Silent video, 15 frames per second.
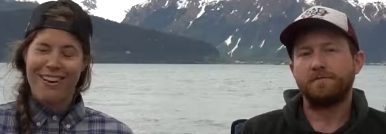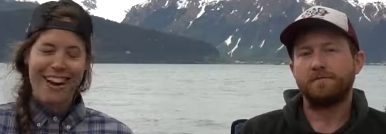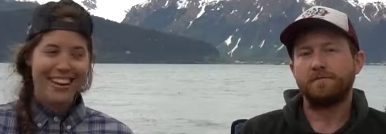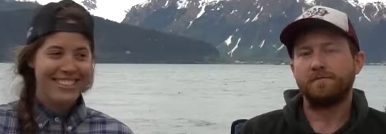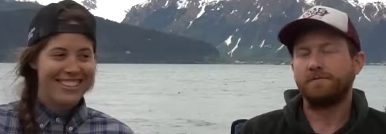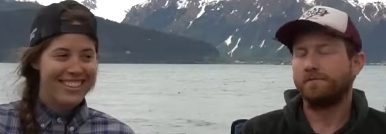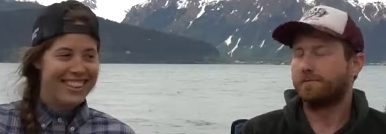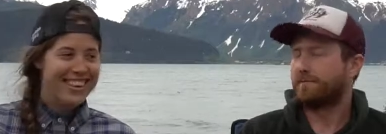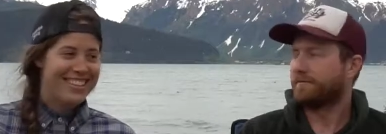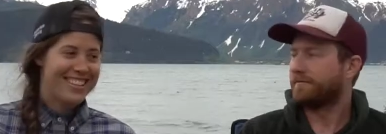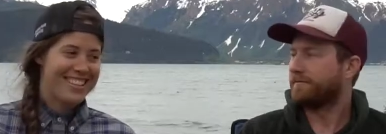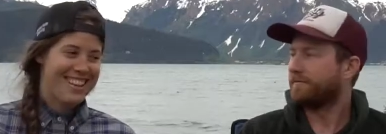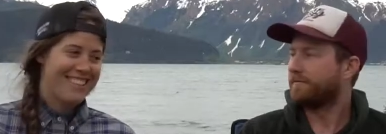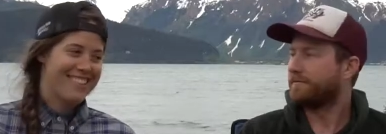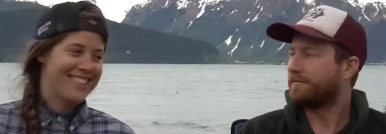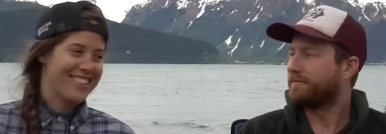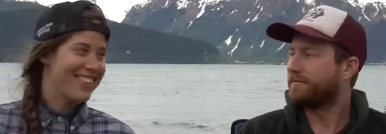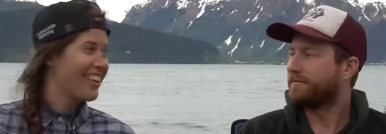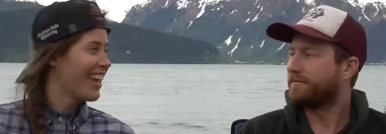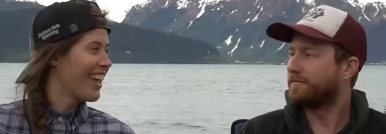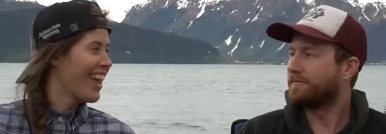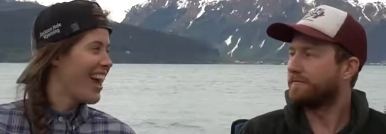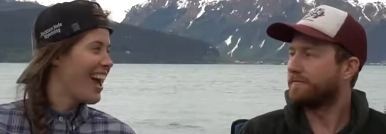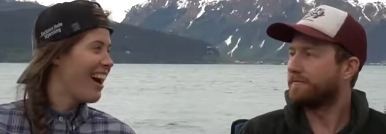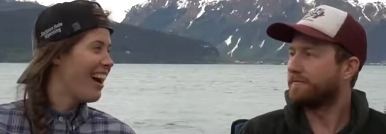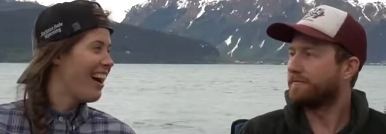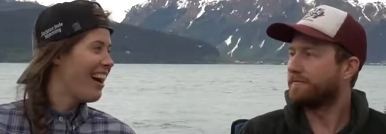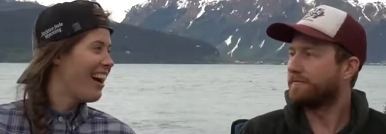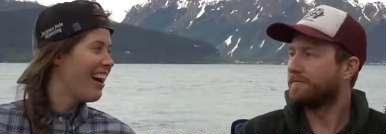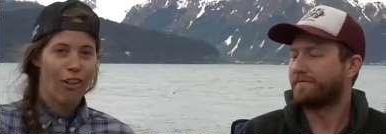Speaker 1: Craigslist. I was looking at
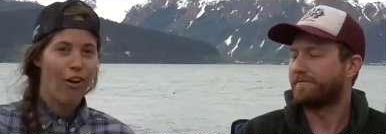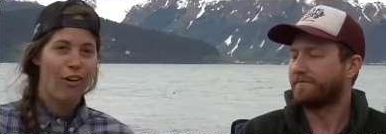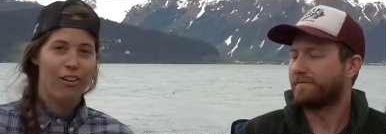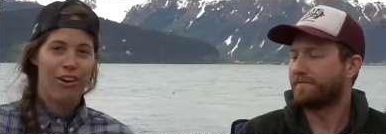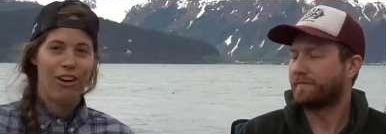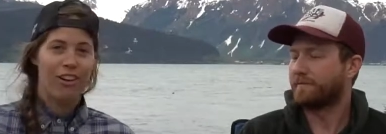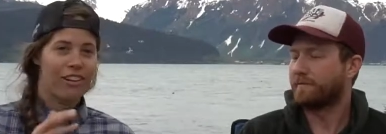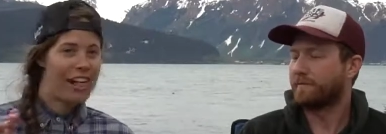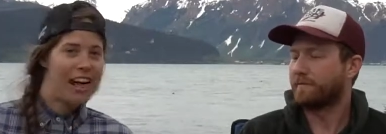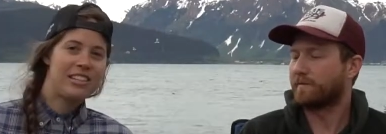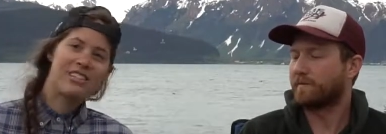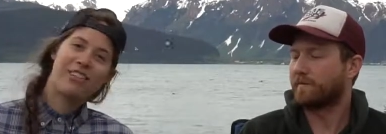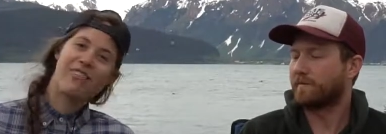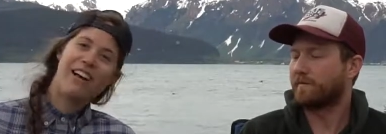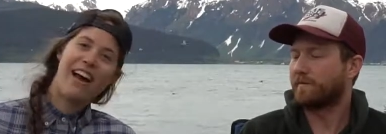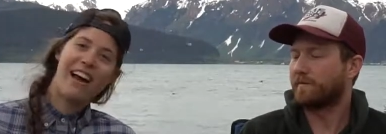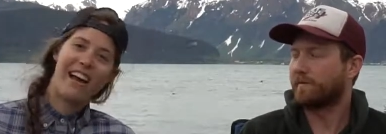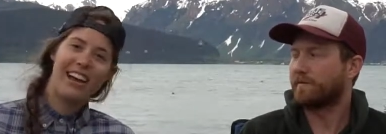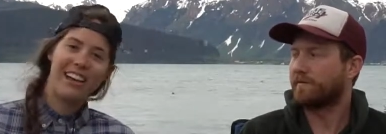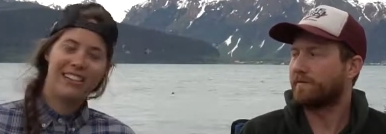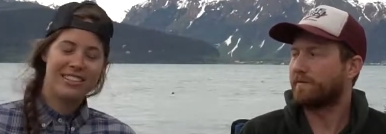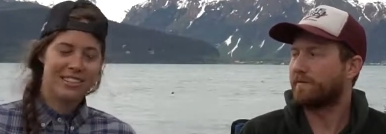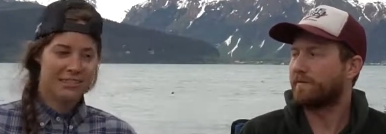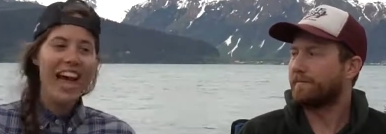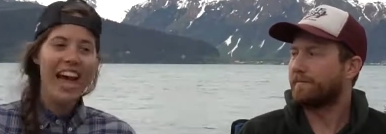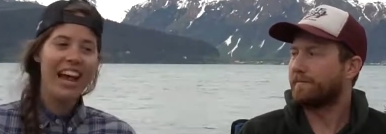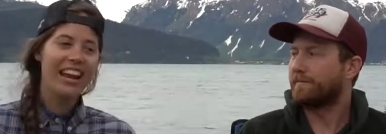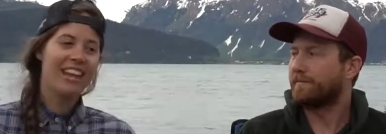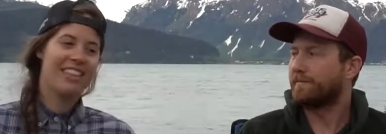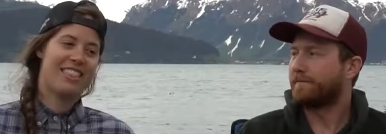local classifieds,
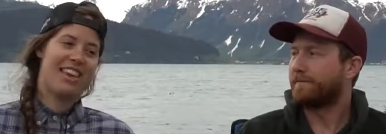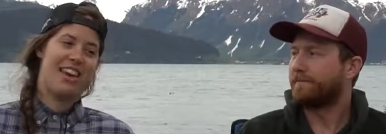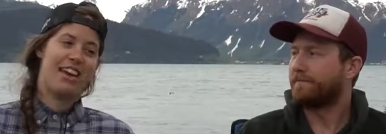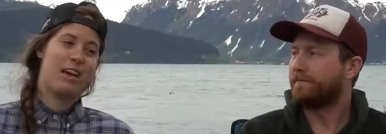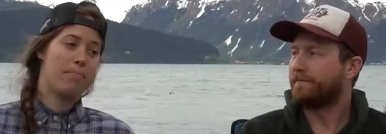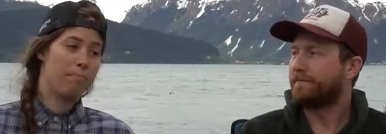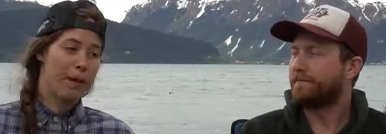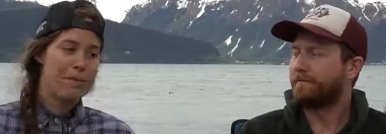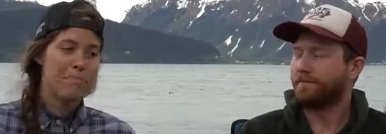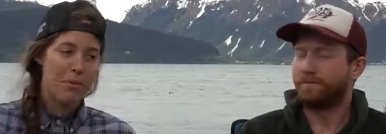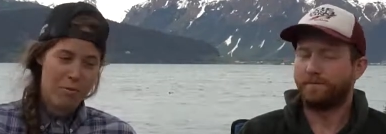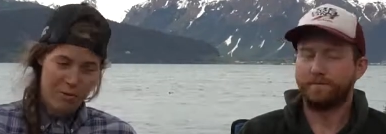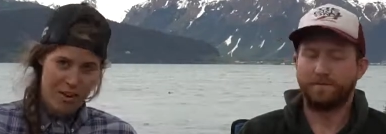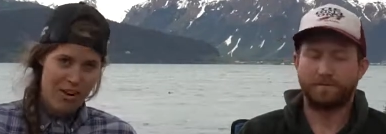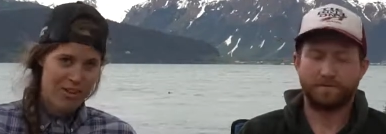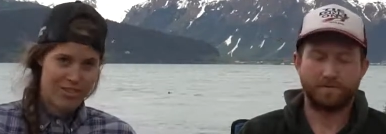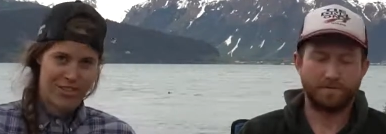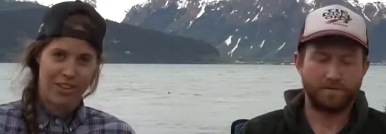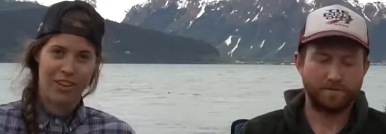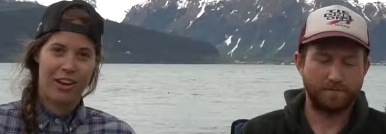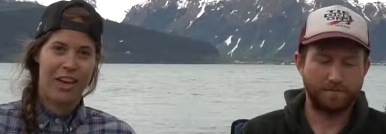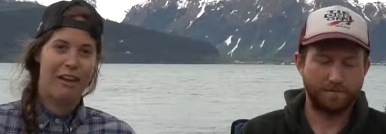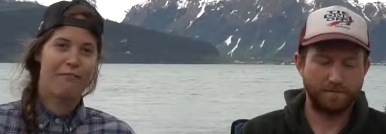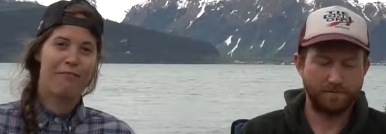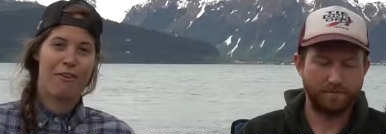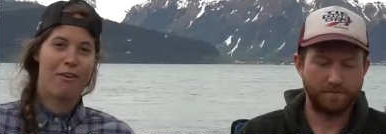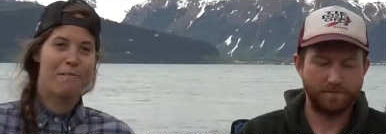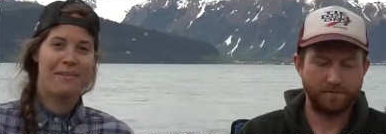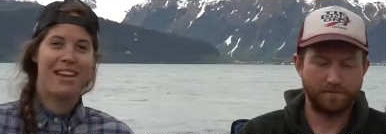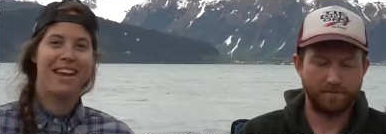anything. And people were also looking for
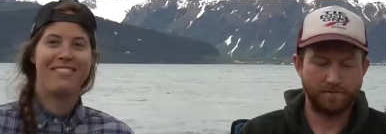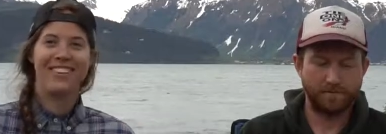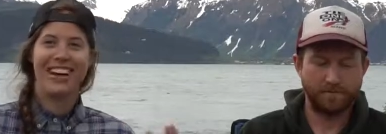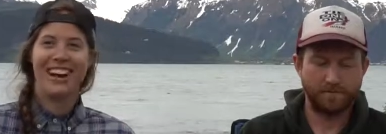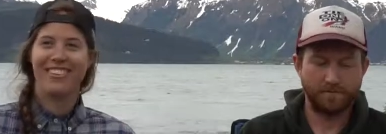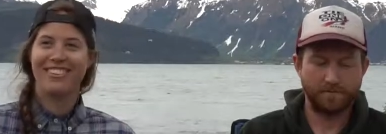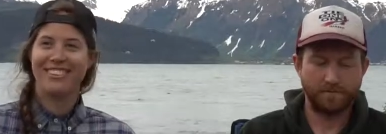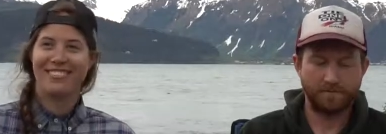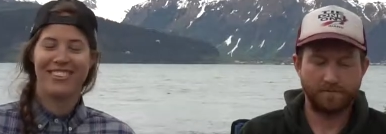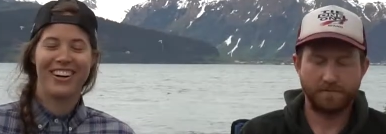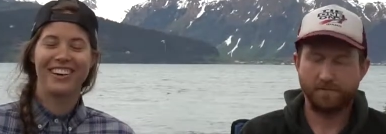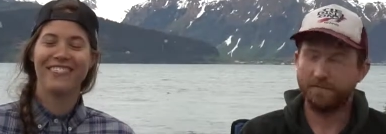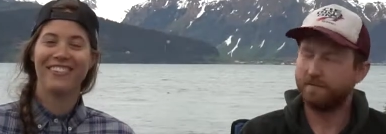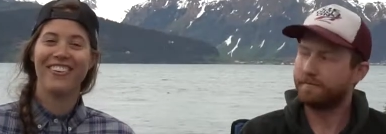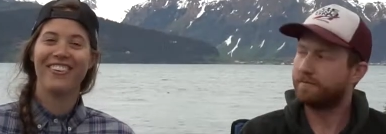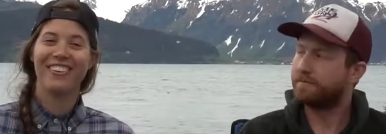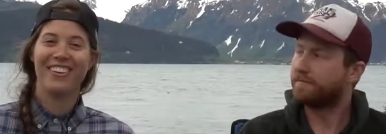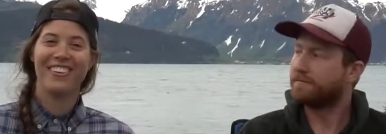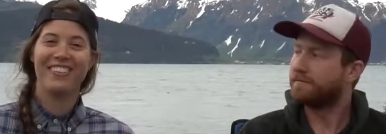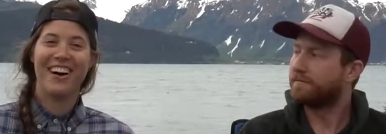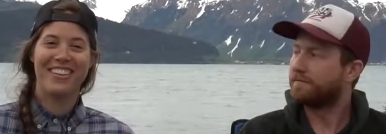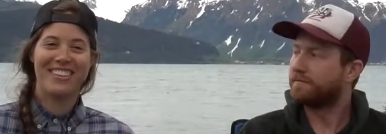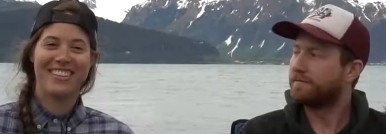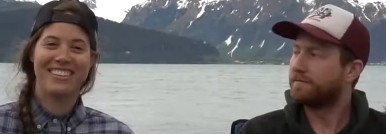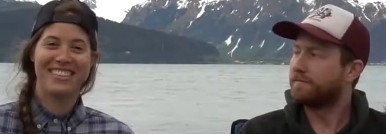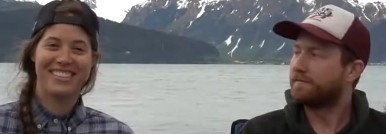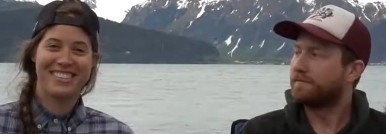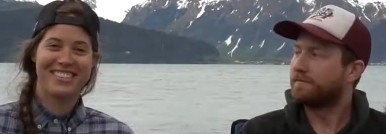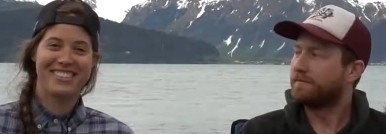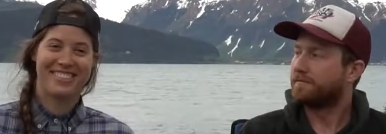me. I mean, I was very vocal about this is
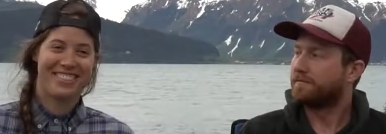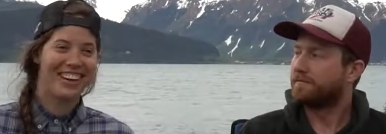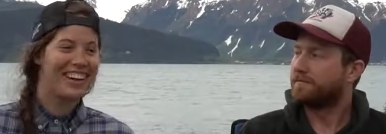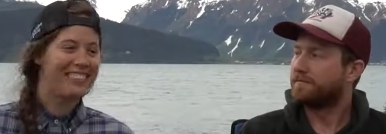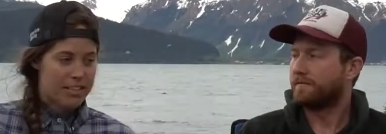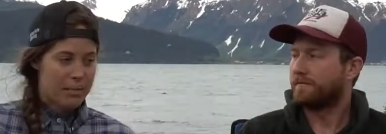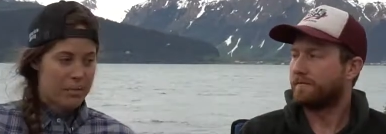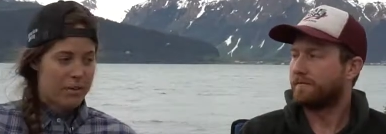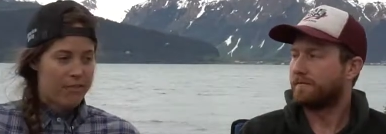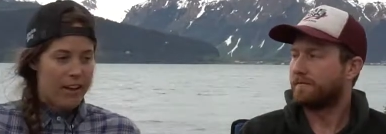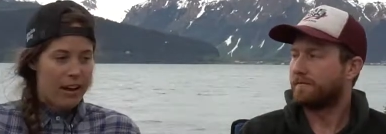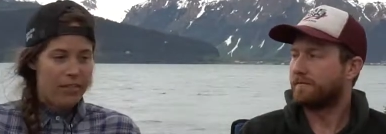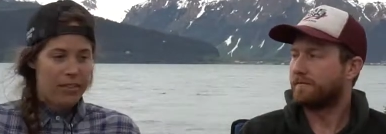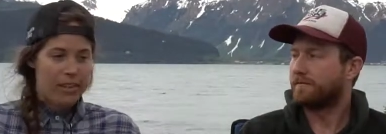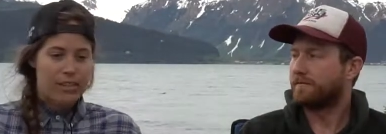a dream. Someone found